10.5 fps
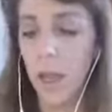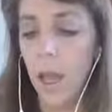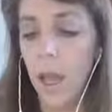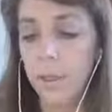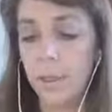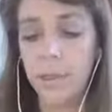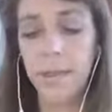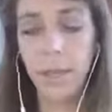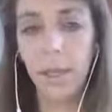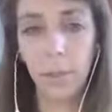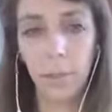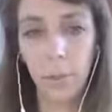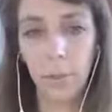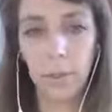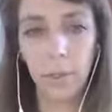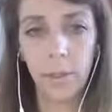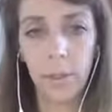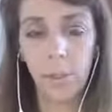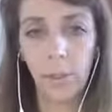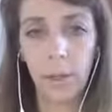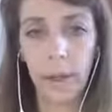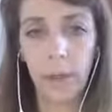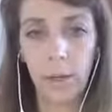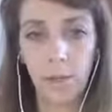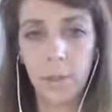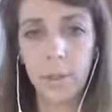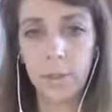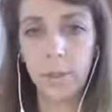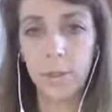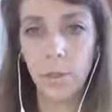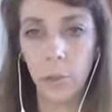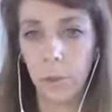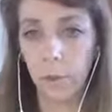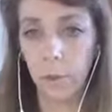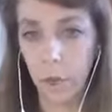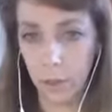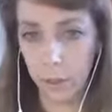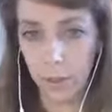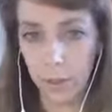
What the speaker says: And then the second board that you want to have is your blog.